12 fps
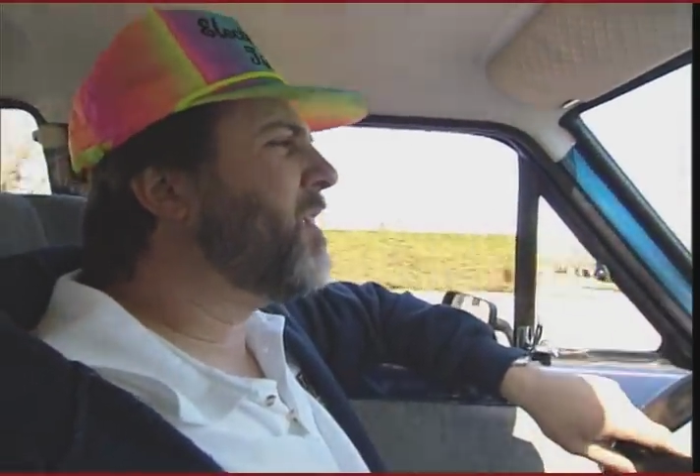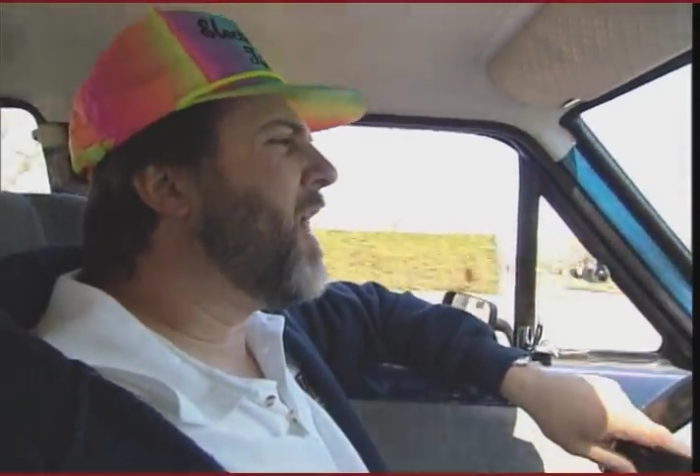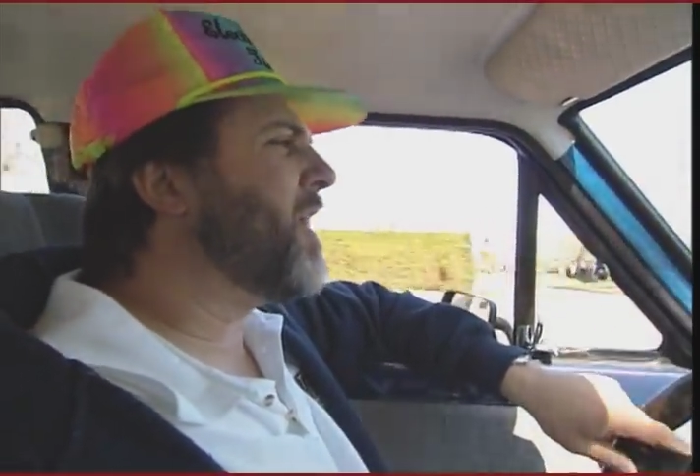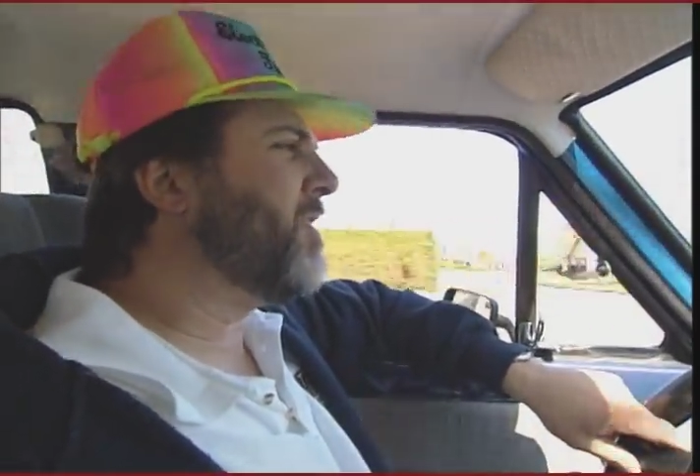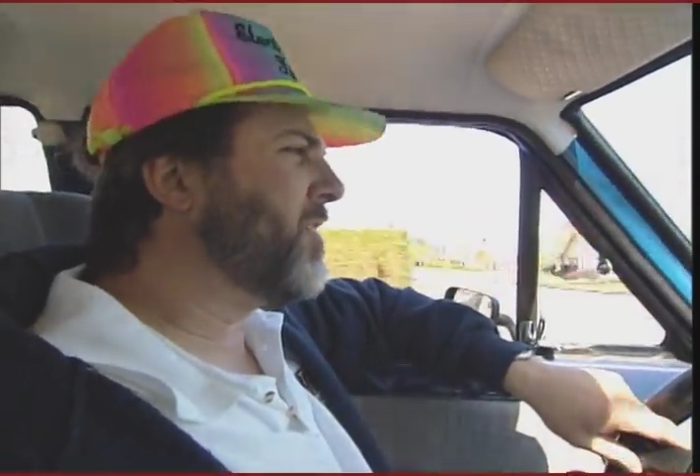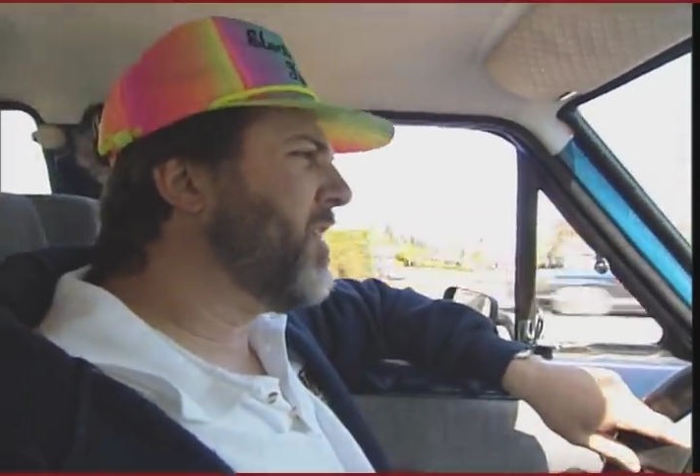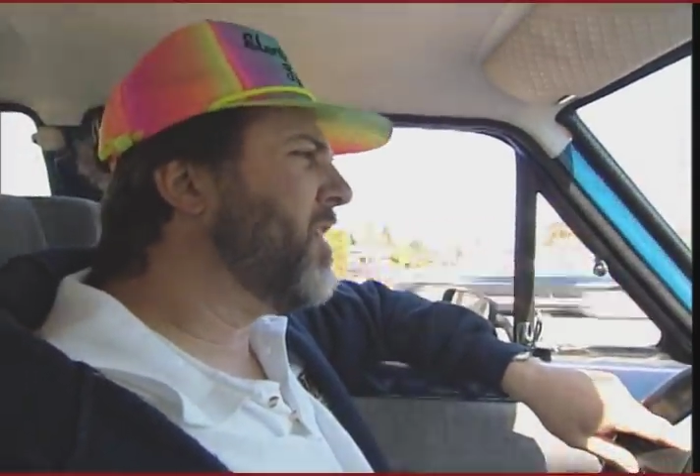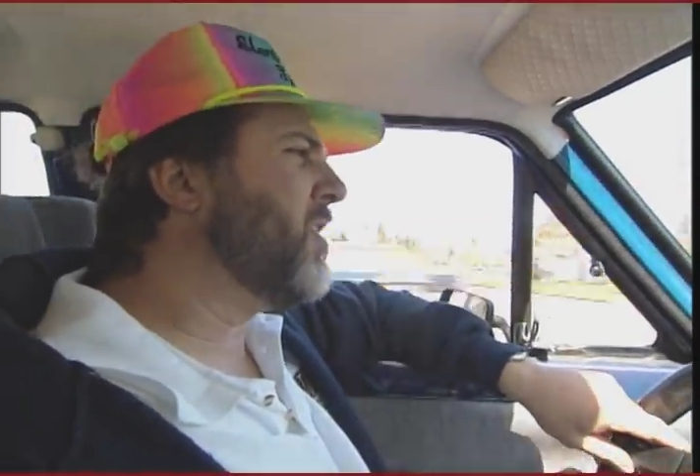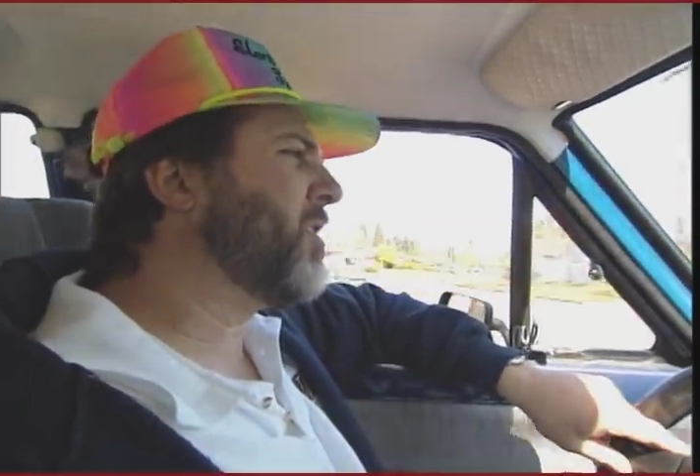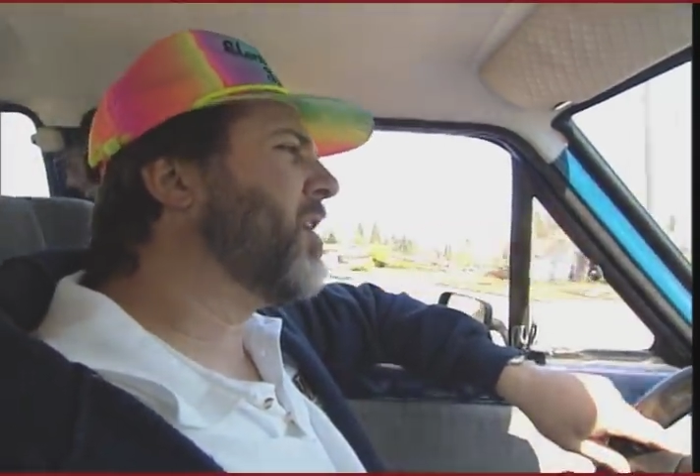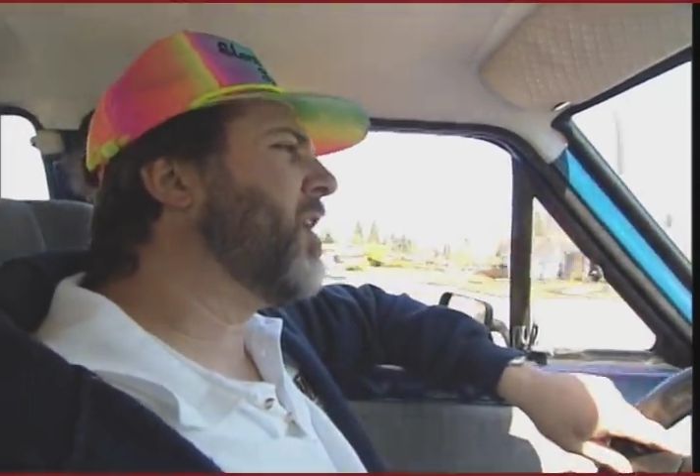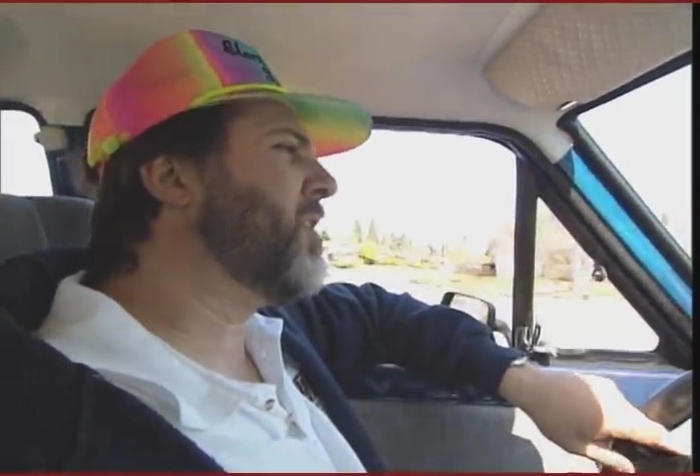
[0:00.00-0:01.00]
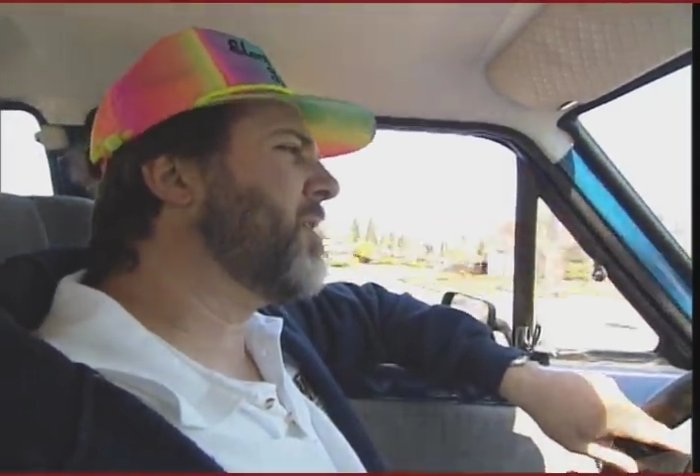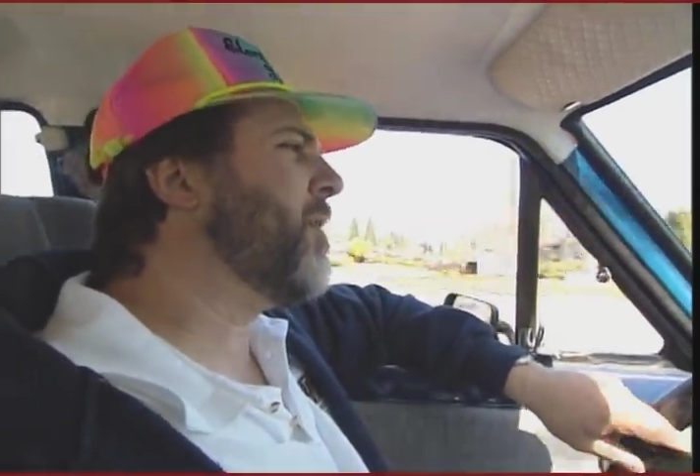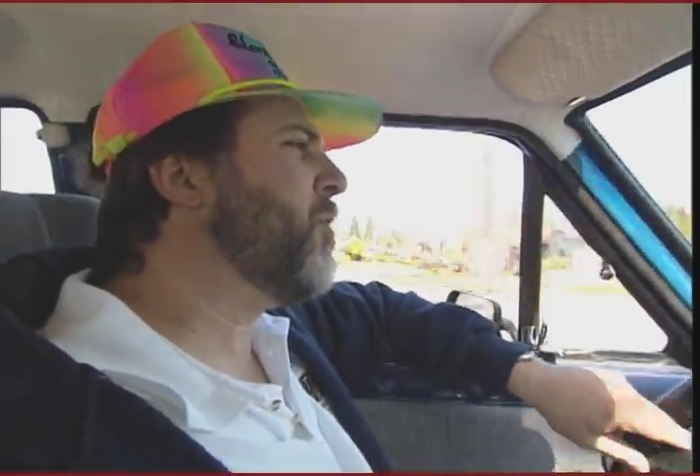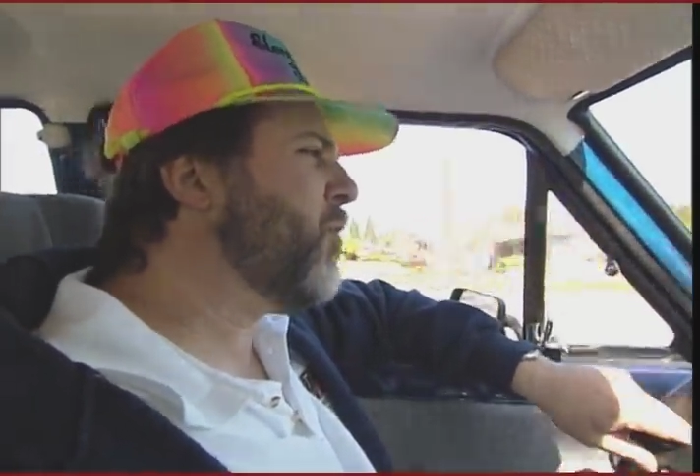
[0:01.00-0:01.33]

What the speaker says: I can tell you it costs about